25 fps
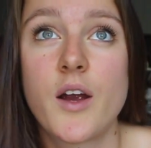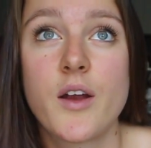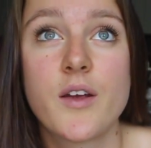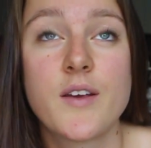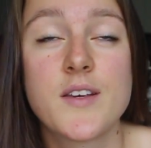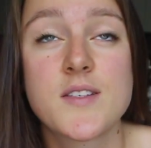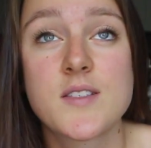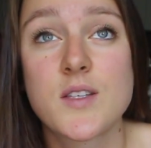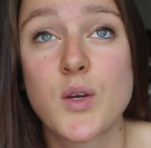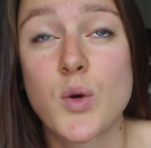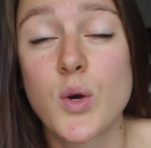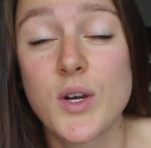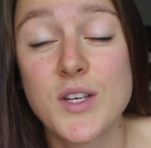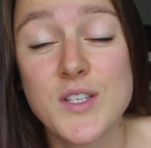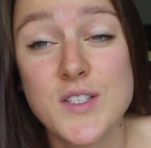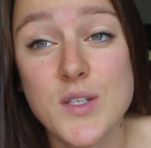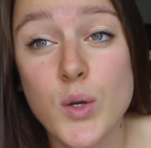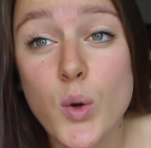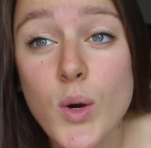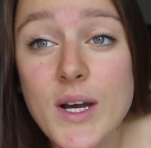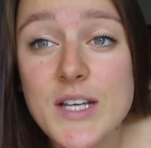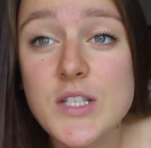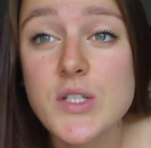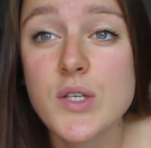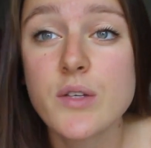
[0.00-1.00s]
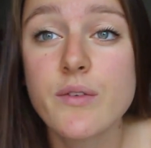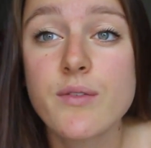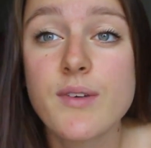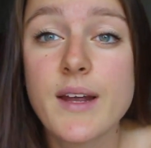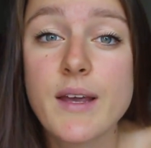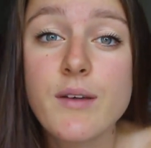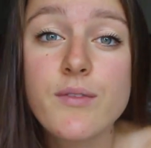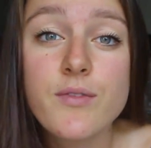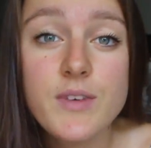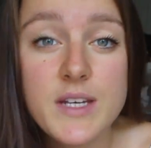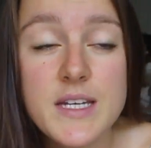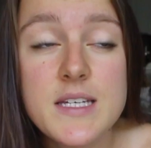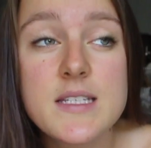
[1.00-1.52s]
is the question of
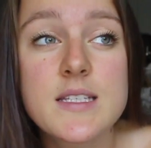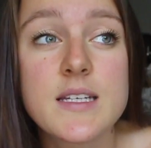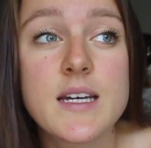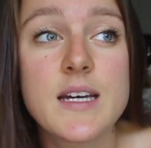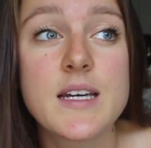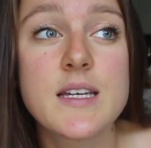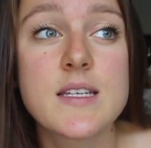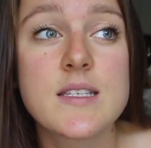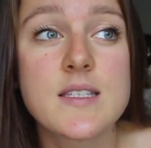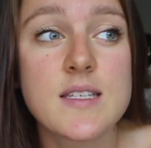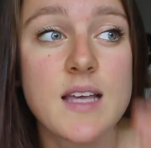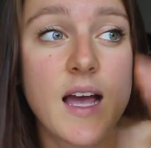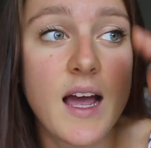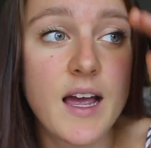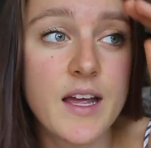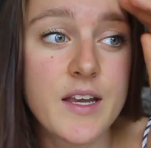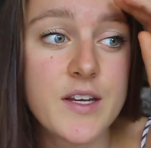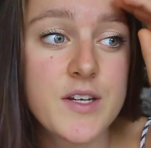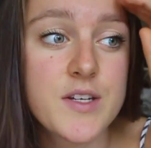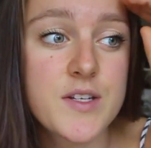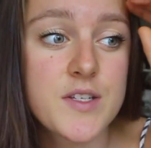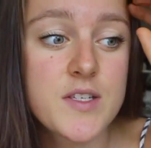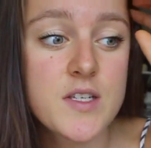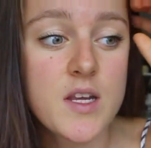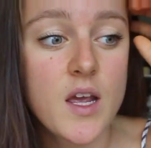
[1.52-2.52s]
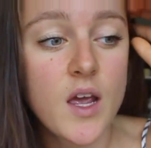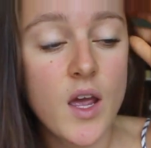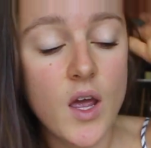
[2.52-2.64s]
like visas and